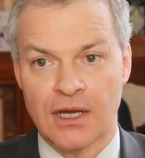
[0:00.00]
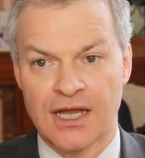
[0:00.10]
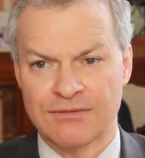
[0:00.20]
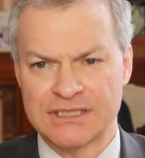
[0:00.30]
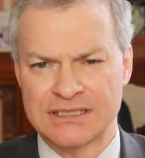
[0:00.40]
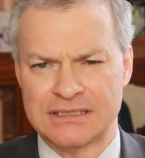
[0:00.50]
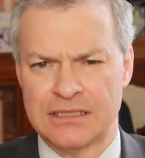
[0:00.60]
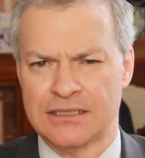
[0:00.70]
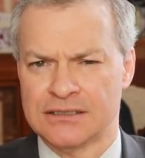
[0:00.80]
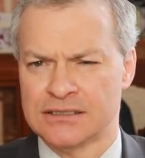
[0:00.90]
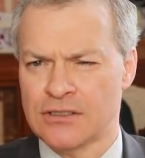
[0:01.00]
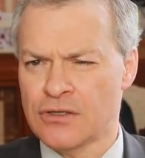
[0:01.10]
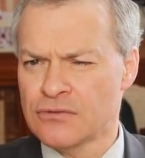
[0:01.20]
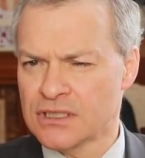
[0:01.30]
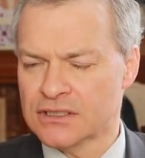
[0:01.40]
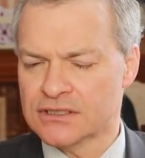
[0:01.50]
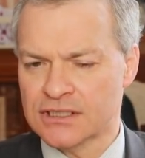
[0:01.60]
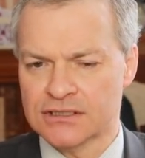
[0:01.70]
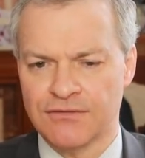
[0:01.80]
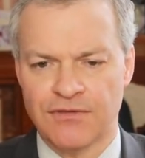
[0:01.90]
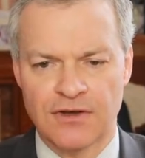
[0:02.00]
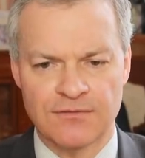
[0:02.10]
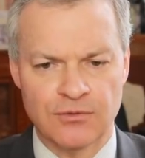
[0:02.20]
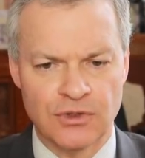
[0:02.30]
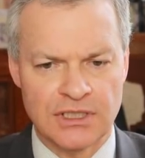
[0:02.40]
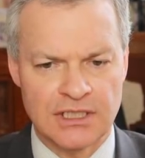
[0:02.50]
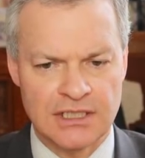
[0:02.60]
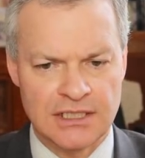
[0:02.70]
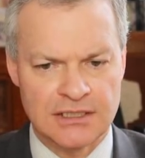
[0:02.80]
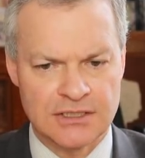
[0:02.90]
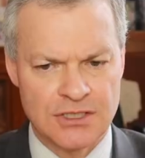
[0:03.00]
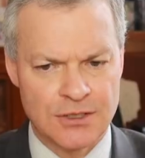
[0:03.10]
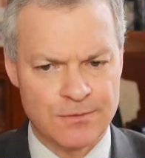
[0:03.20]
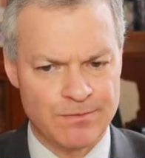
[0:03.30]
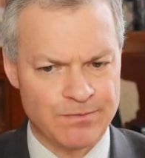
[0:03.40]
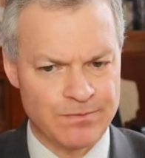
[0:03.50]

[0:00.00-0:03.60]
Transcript: I have only a 65-point lead, so